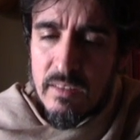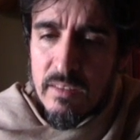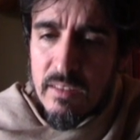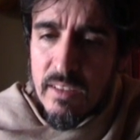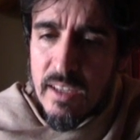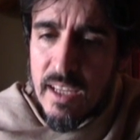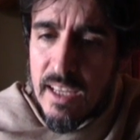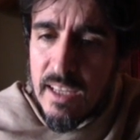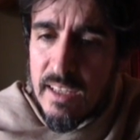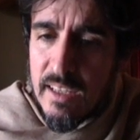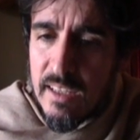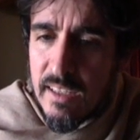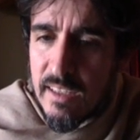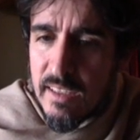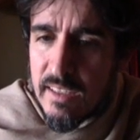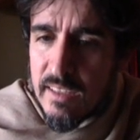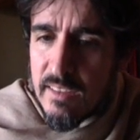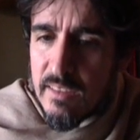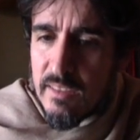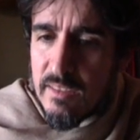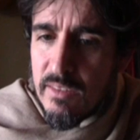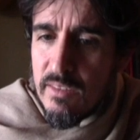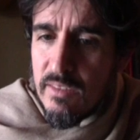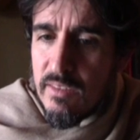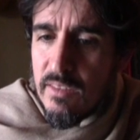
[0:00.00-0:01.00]
Okay,
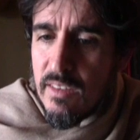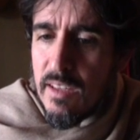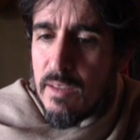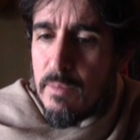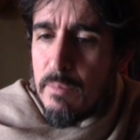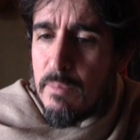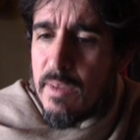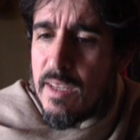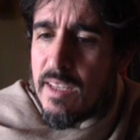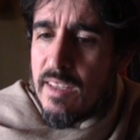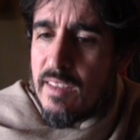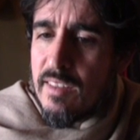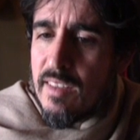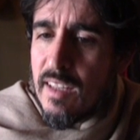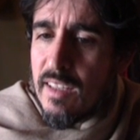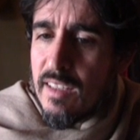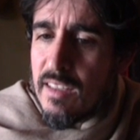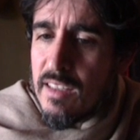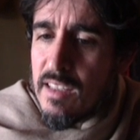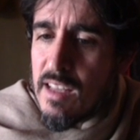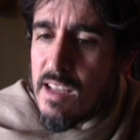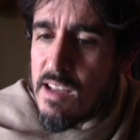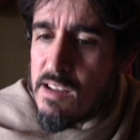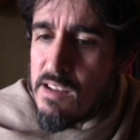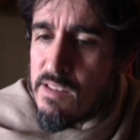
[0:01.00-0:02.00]
it means that
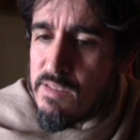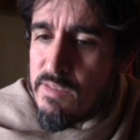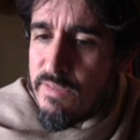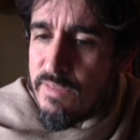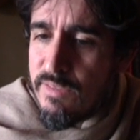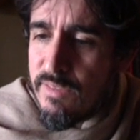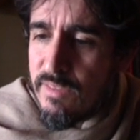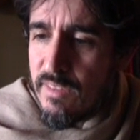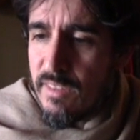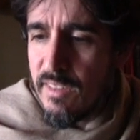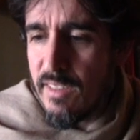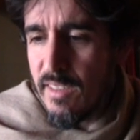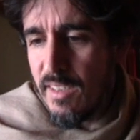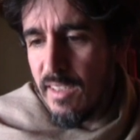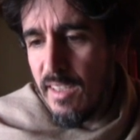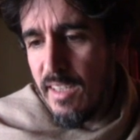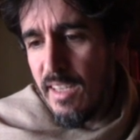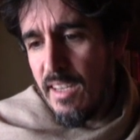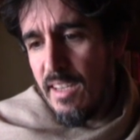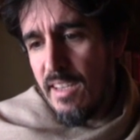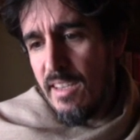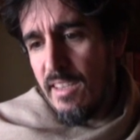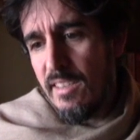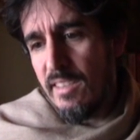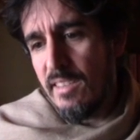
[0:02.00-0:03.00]
love
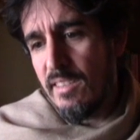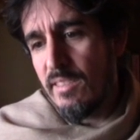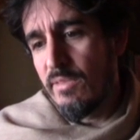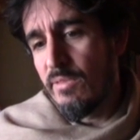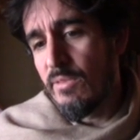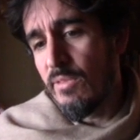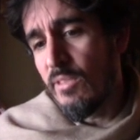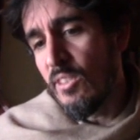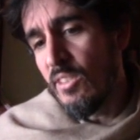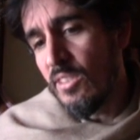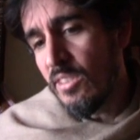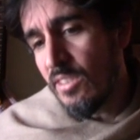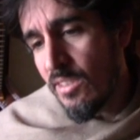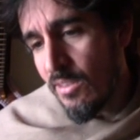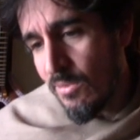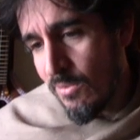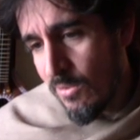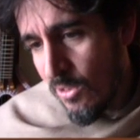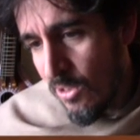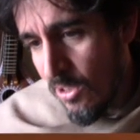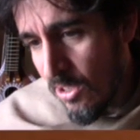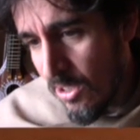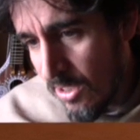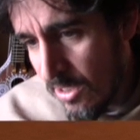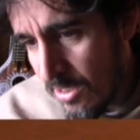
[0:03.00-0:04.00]
is, first of
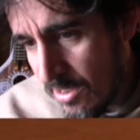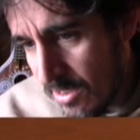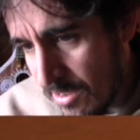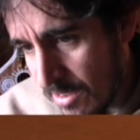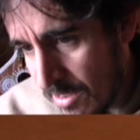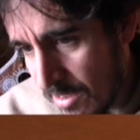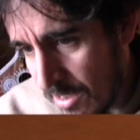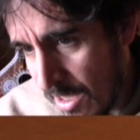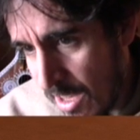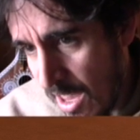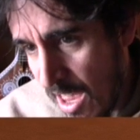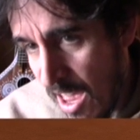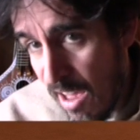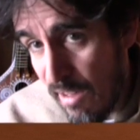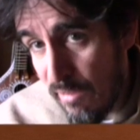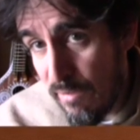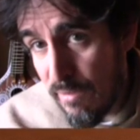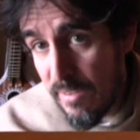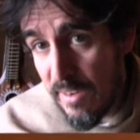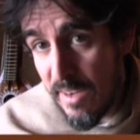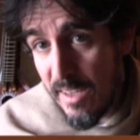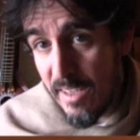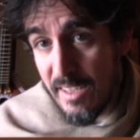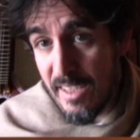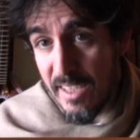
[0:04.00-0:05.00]
all, a
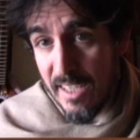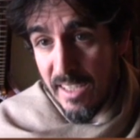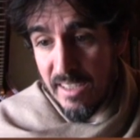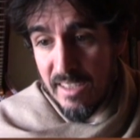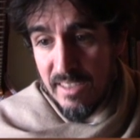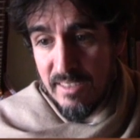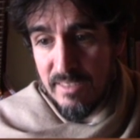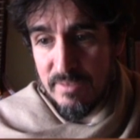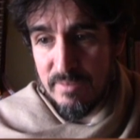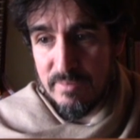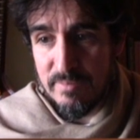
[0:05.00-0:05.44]
feeling.